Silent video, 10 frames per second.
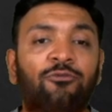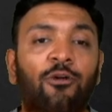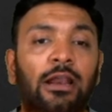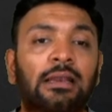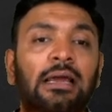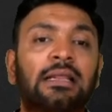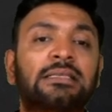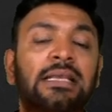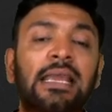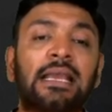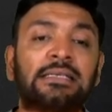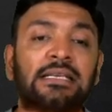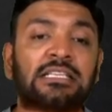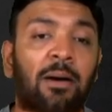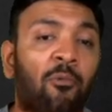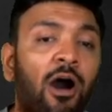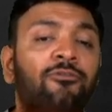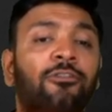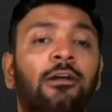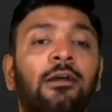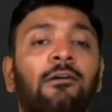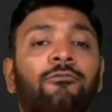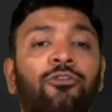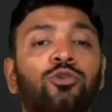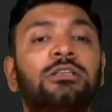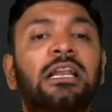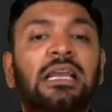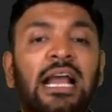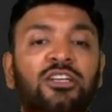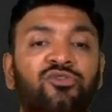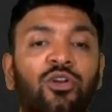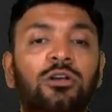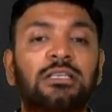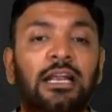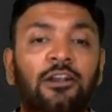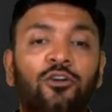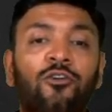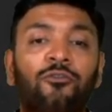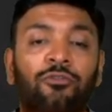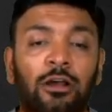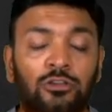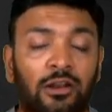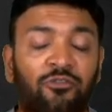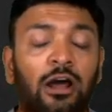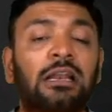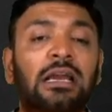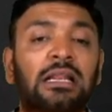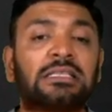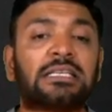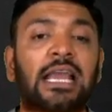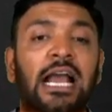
in foreign currency is a sum of future cash flows into foreign currency